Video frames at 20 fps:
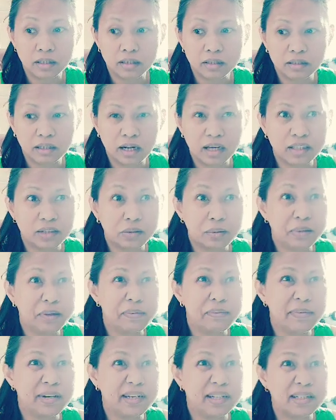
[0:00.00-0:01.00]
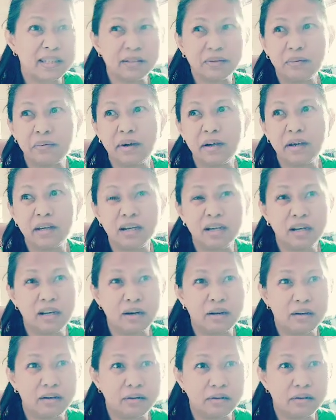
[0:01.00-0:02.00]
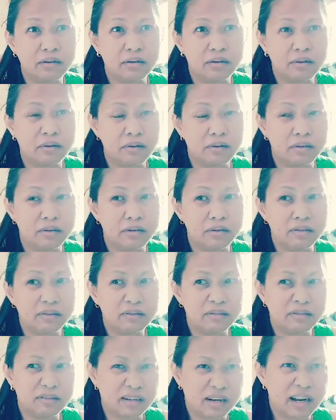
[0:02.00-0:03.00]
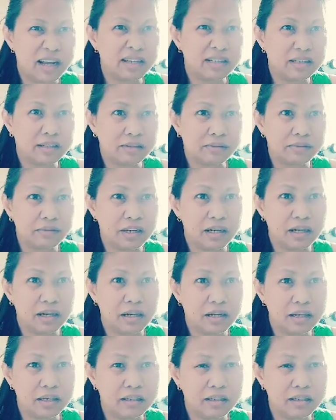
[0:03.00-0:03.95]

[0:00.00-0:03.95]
It's like 20 minutes away here, or lesser really.